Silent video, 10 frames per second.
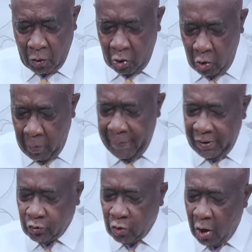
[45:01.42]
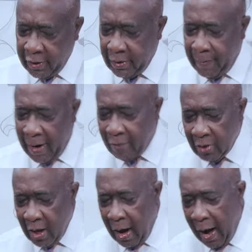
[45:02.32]
You may be talking
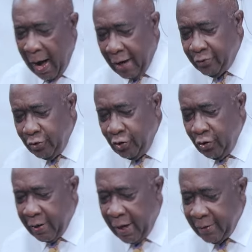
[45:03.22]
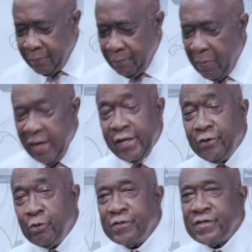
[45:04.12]
about how do you get money
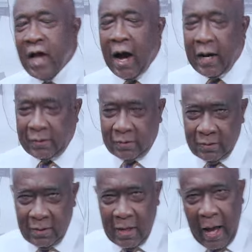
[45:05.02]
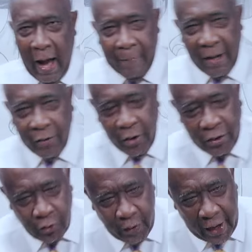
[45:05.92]
to start? Am I
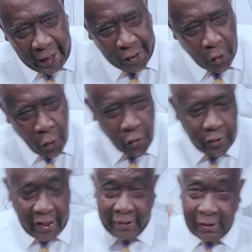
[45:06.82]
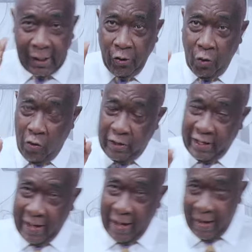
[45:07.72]
going to get a loan? Getting a loan
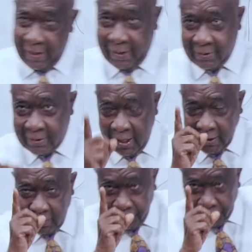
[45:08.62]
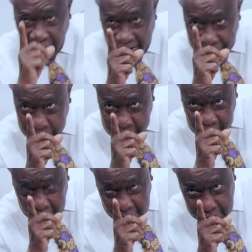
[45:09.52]
in Ghana is
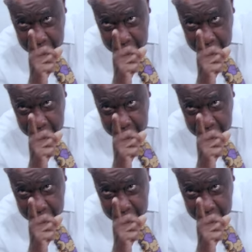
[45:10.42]
35%.